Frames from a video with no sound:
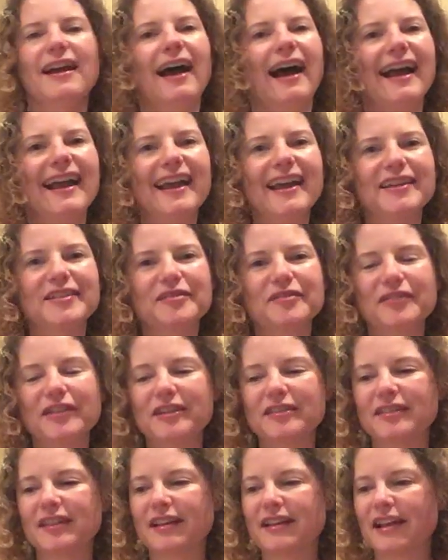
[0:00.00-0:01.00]
I hadn't
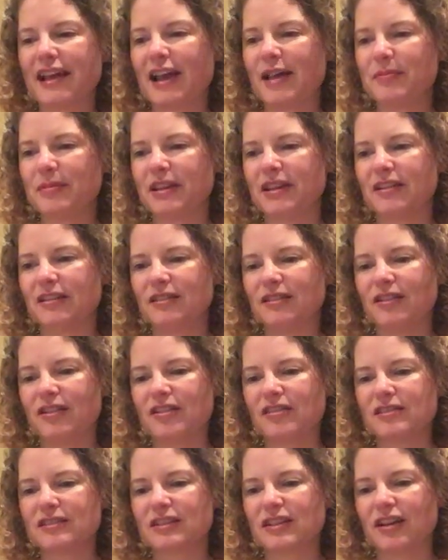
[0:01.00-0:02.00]
felt that happy in a
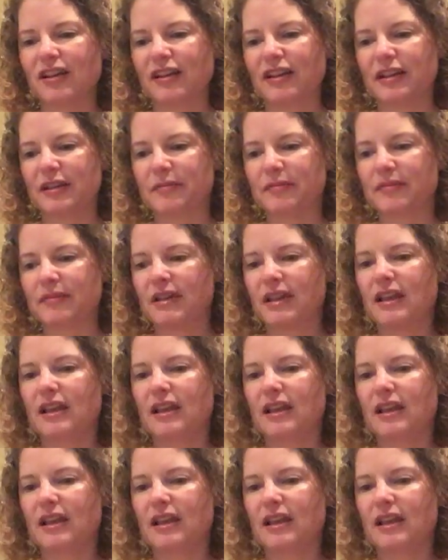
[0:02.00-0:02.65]
long time.